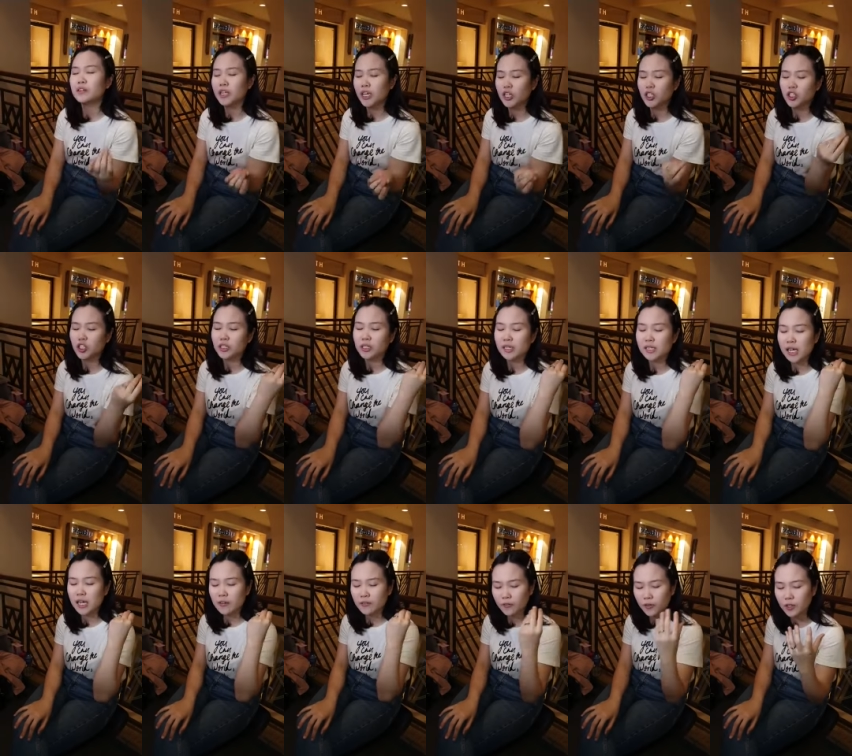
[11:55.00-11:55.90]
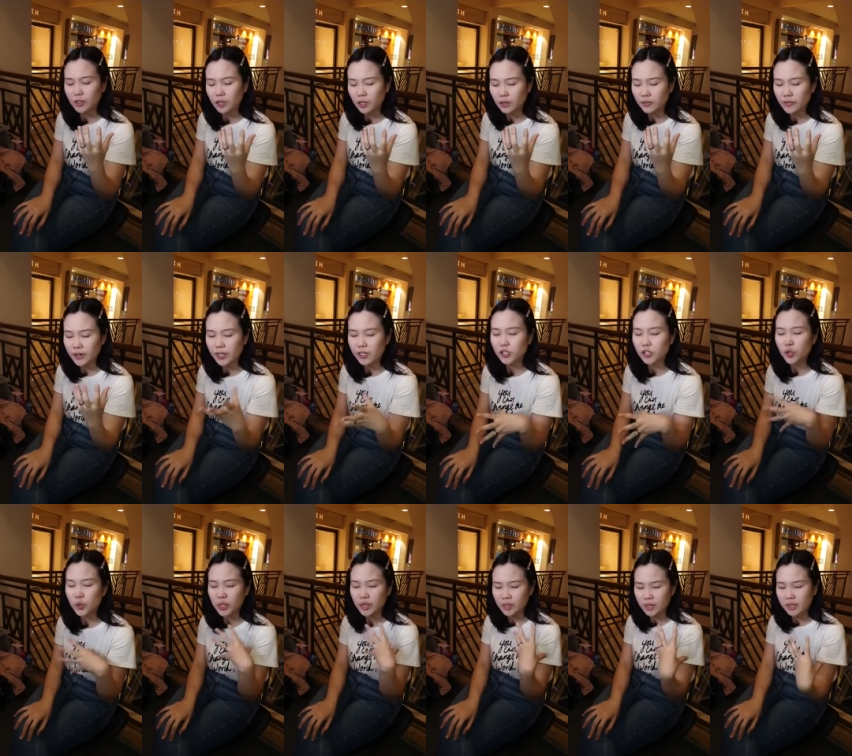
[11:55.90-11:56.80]
foundation does have full coverage,
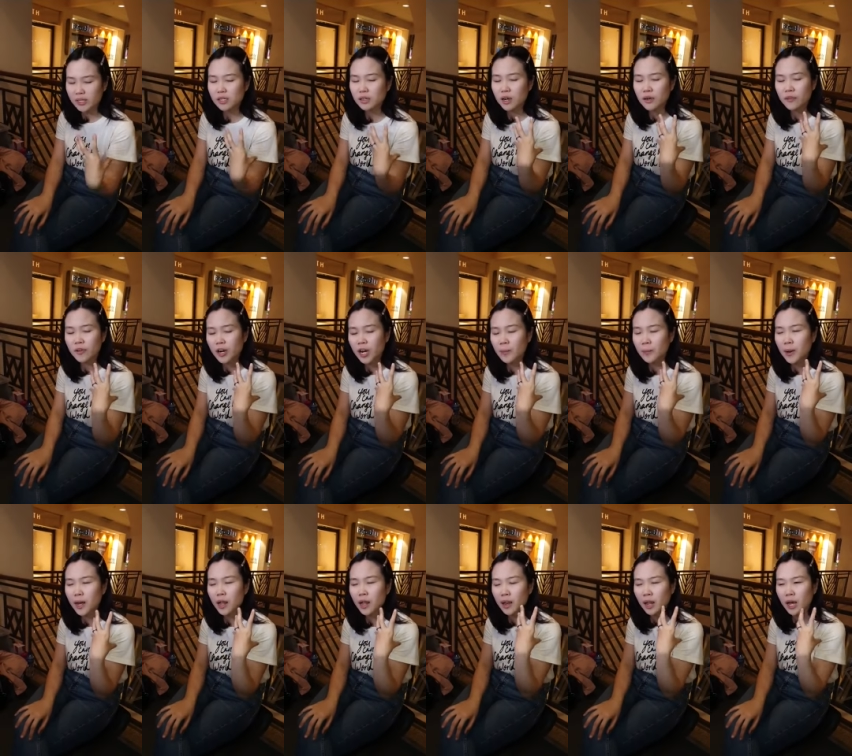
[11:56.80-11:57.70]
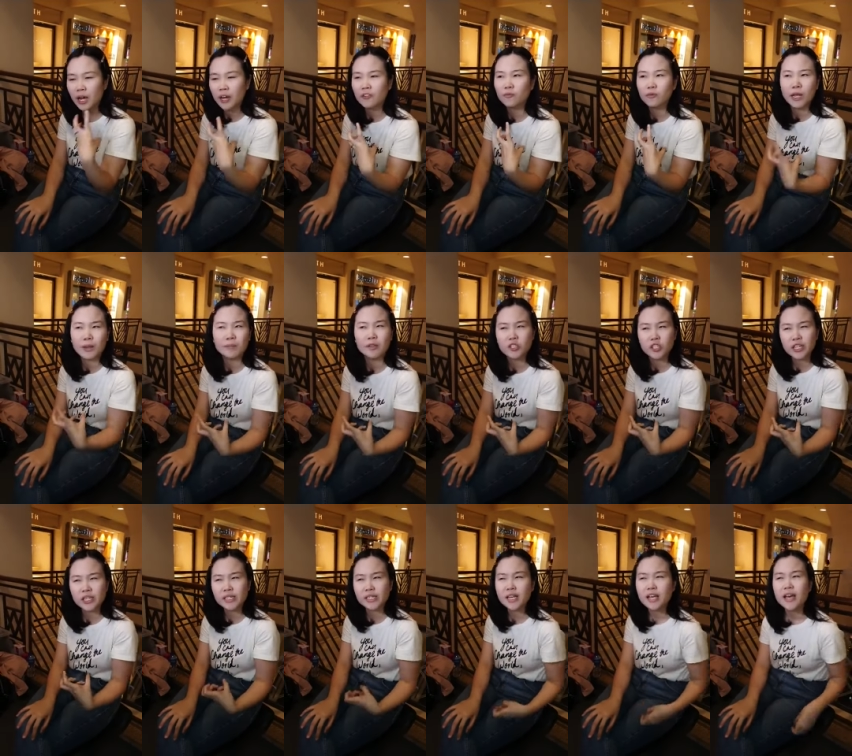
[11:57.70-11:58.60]
so it does cover up a lot of
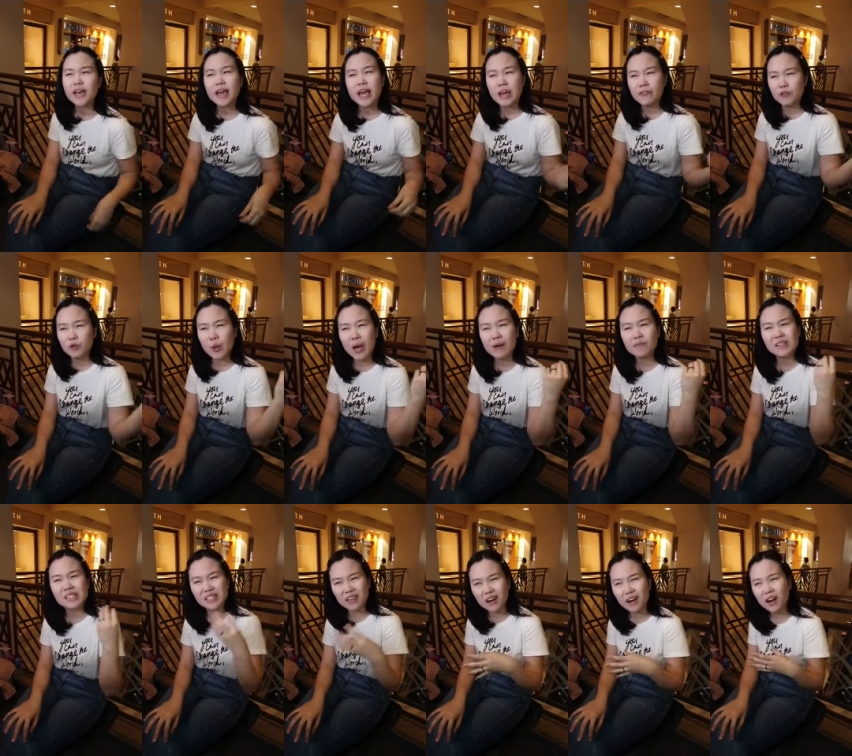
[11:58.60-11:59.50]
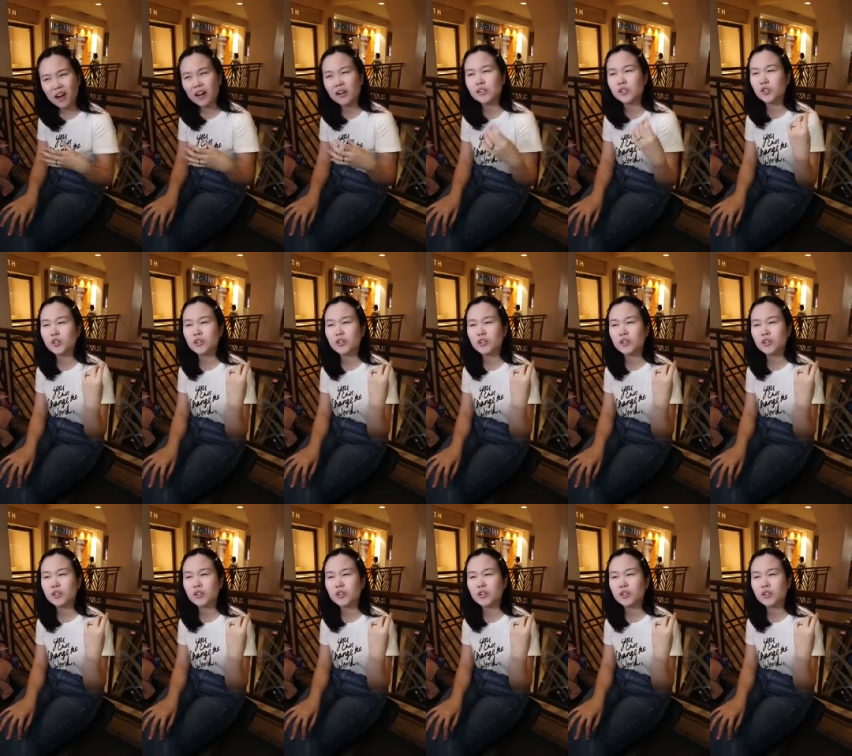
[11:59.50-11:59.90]
blemishes. If you have scars